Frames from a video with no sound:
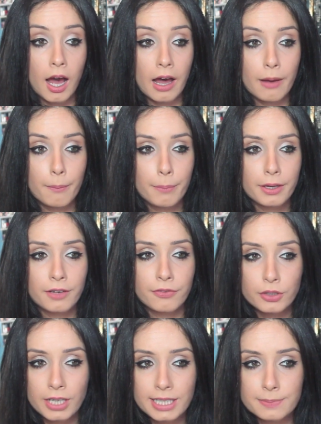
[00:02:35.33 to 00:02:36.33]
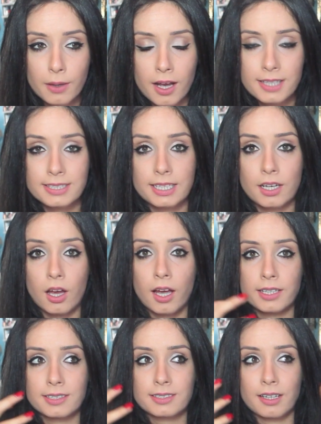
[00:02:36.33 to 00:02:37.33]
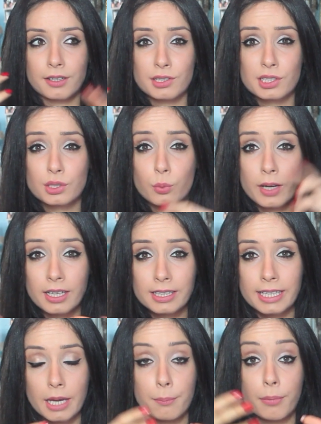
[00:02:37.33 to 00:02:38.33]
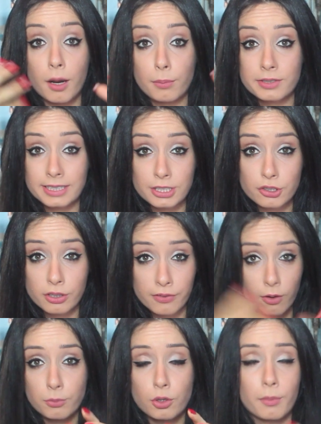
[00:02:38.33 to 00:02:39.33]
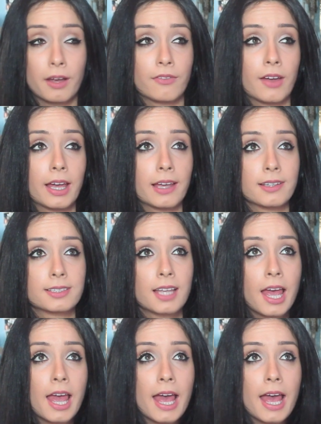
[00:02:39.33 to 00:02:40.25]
Um, but a few days passed and I started swelling and bubbles literally formed on my face,